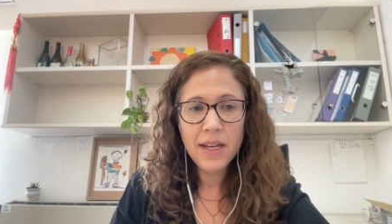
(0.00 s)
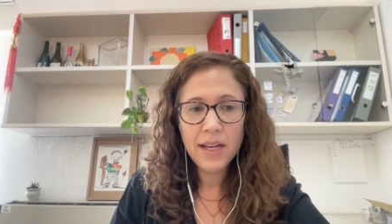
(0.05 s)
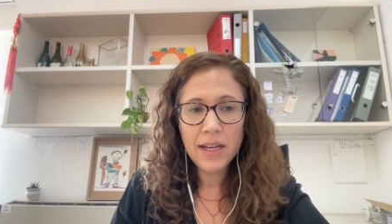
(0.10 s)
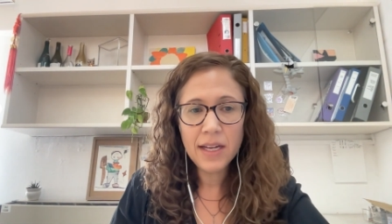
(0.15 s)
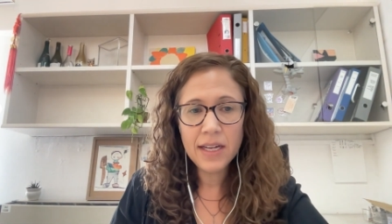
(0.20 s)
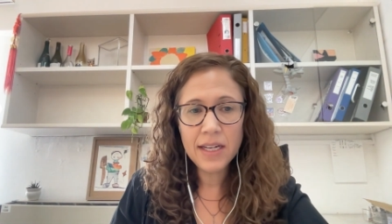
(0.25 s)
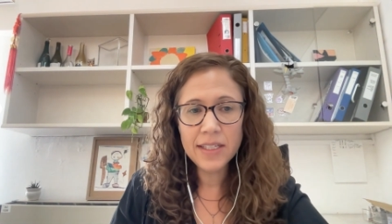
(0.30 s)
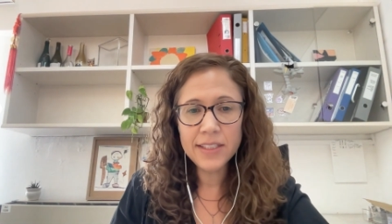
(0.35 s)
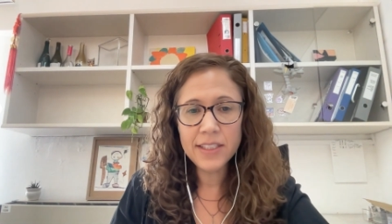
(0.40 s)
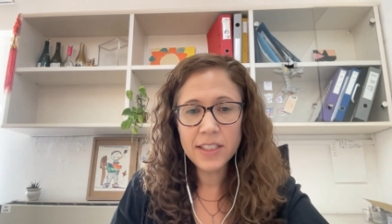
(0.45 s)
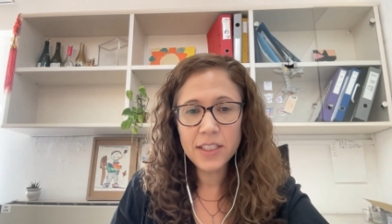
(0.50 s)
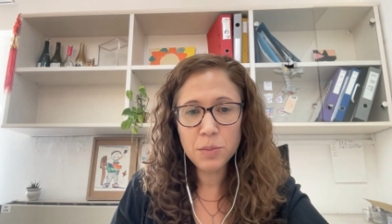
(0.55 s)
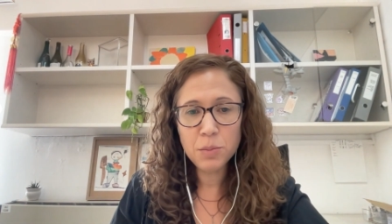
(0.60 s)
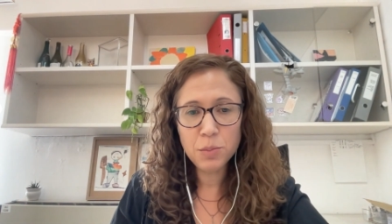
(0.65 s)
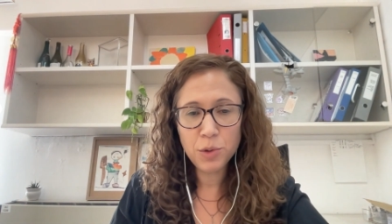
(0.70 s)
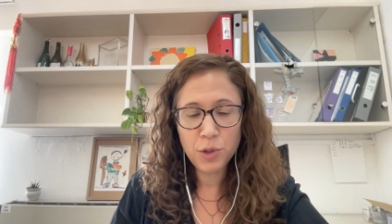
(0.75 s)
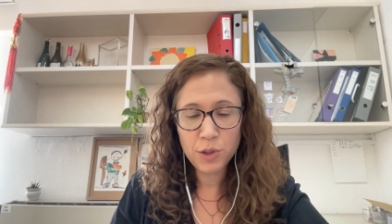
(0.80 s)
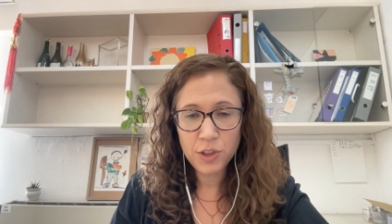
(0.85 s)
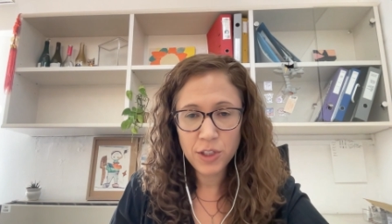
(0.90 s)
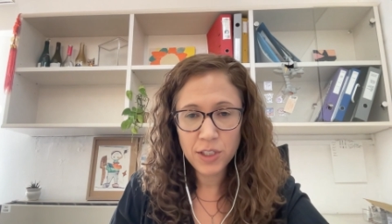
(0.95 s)
and this
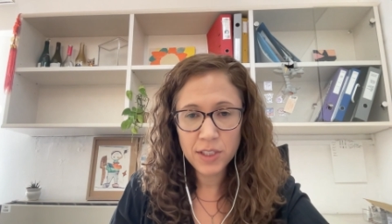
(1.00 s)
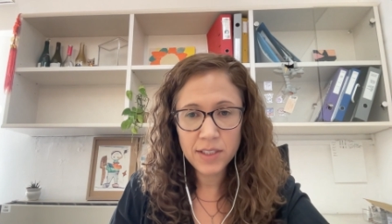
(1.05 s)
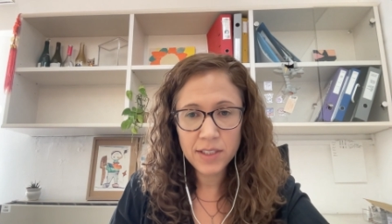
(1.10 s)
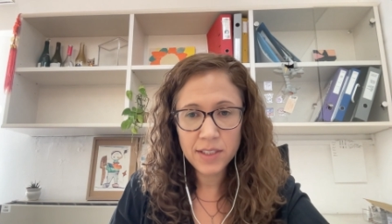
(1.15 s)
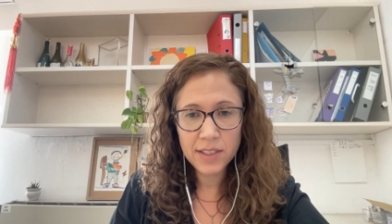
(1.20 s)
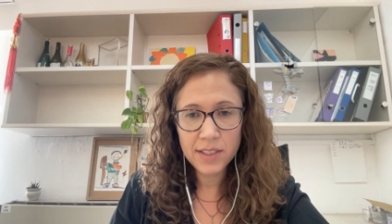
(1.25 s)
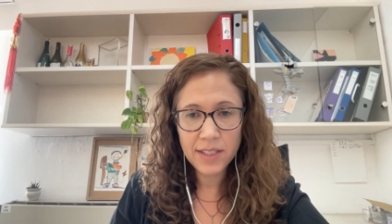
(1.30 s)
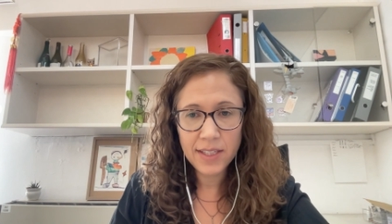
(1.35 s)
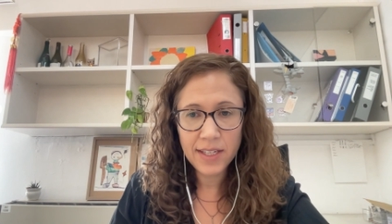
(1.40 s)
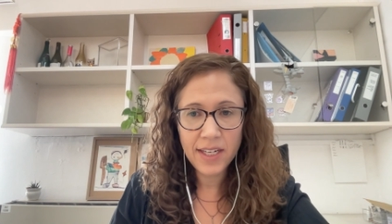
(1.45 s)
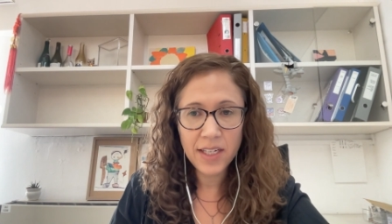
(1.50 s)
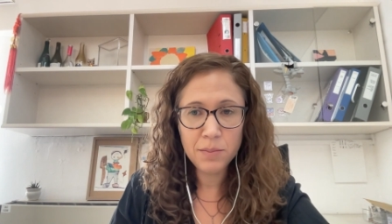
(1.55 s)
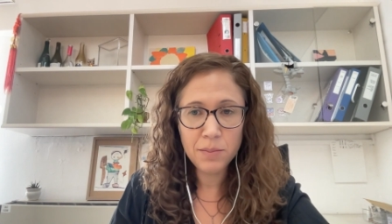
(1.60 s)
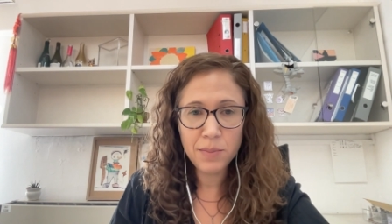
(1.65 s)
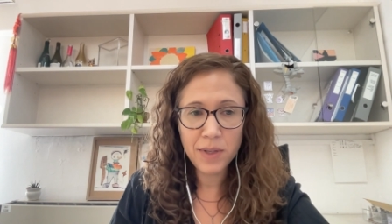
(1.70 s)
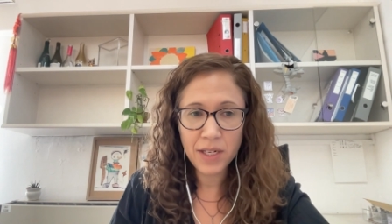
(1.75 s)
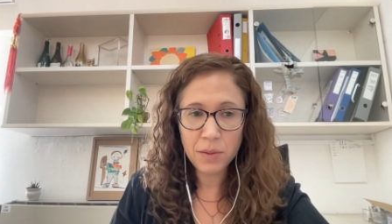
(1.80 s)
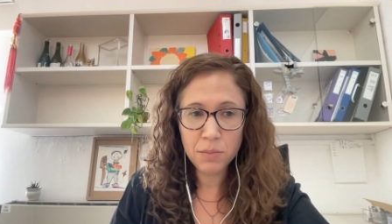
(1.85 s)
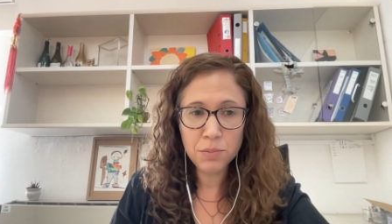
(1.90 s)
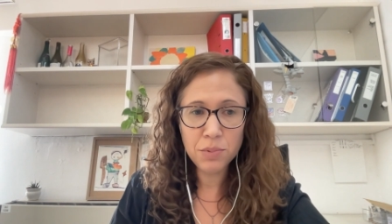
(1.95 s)
project is
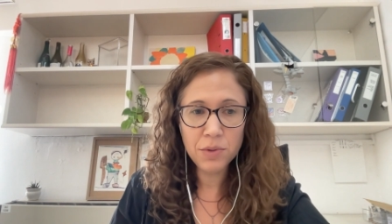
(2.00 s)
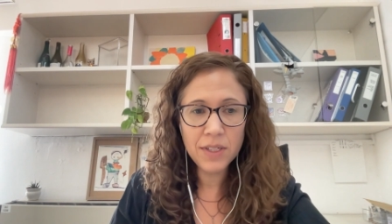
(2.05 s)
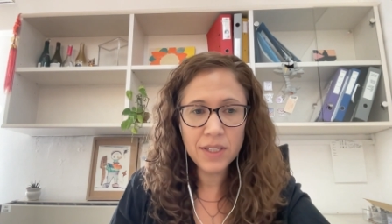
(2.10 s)
led by a